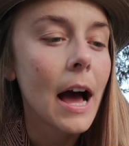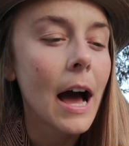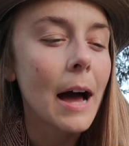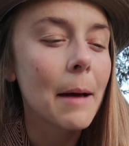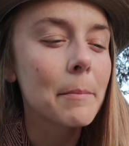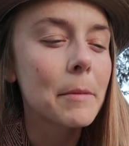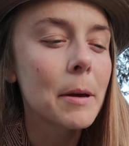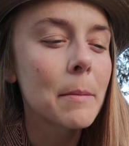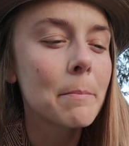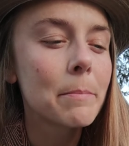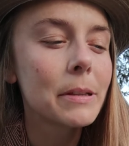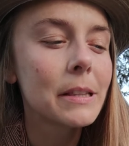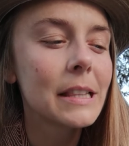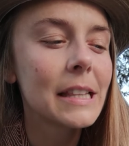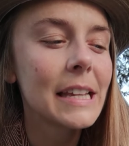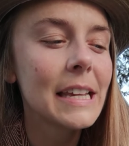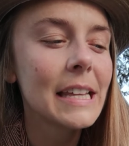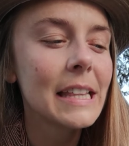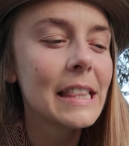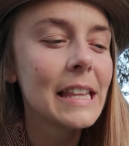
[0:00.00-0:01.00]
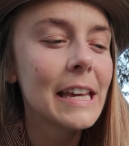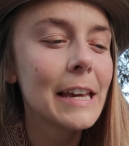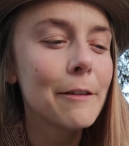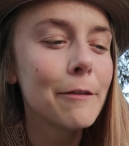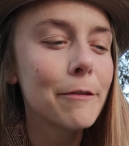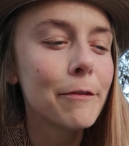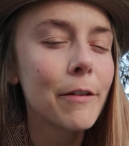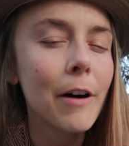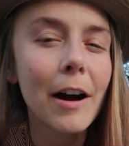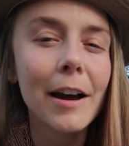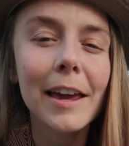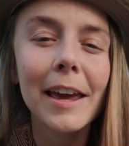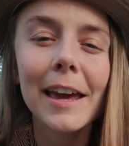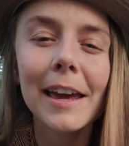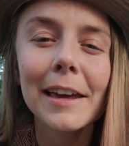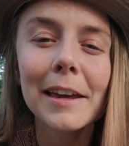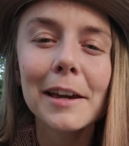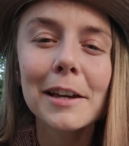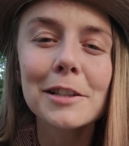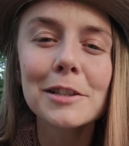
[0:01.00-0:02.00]
I'm completely
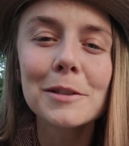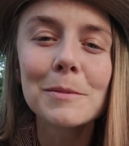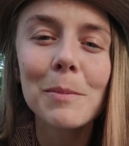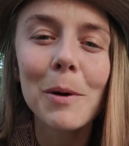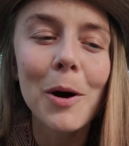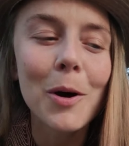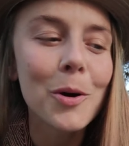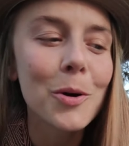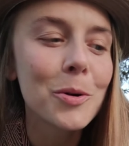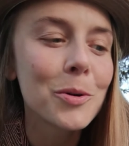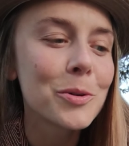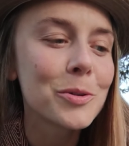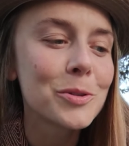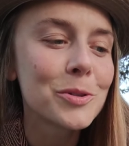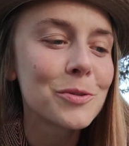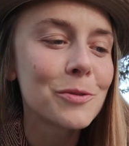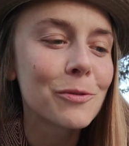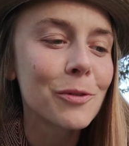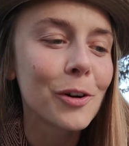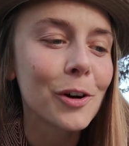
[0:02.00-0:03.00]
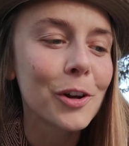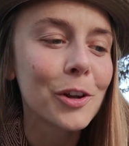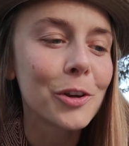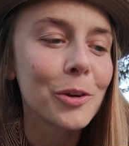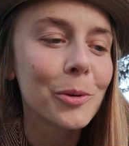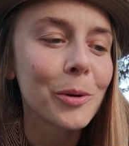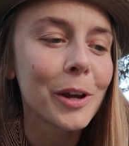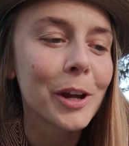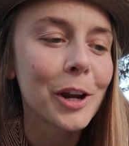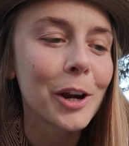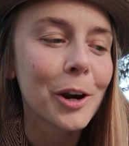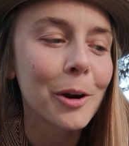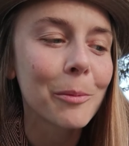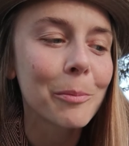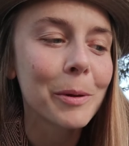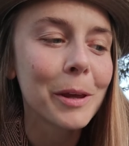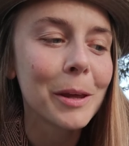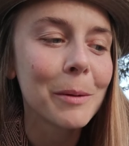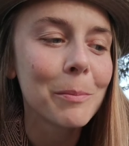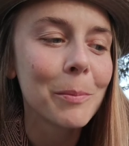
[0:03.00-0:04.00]
fucking exposed for you here,
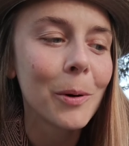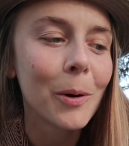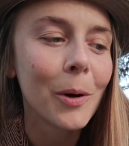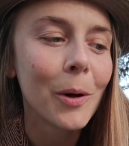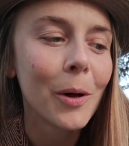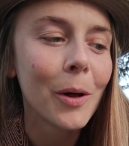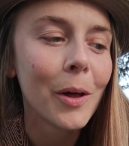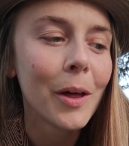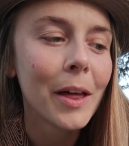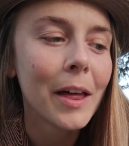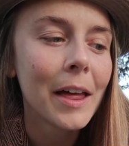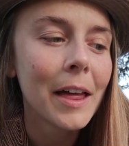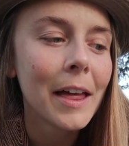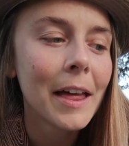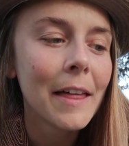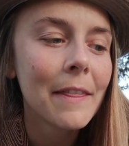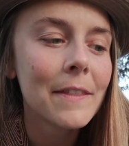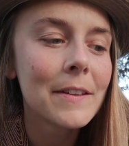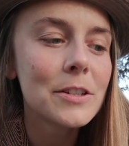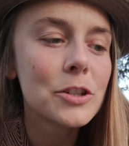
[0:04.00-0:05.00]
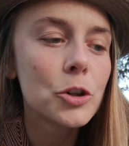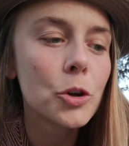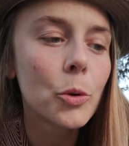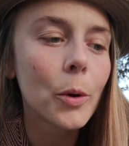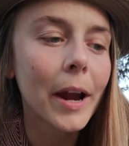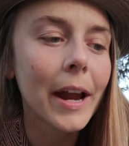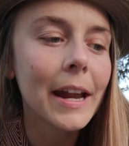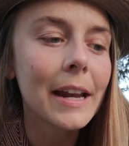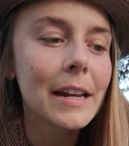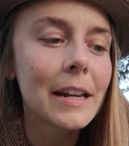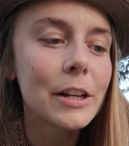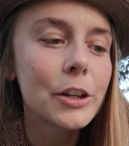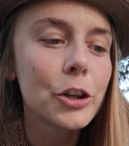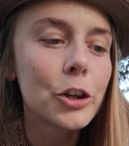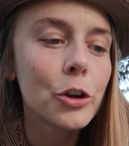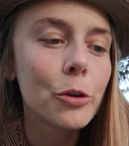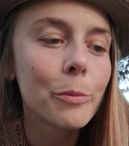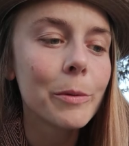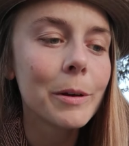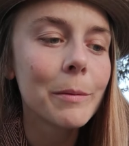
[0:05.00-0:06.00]
people. The degraded
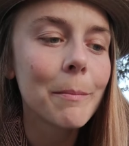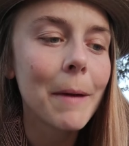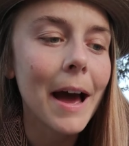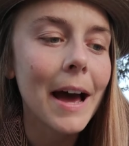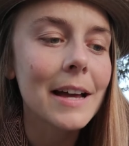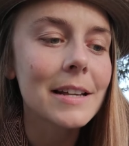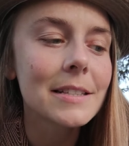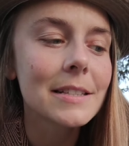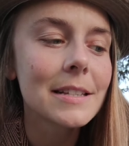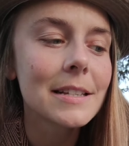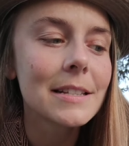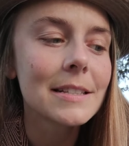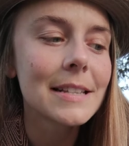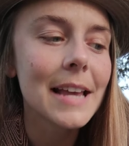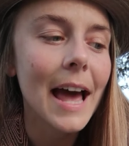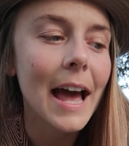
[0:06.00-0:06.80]
human masses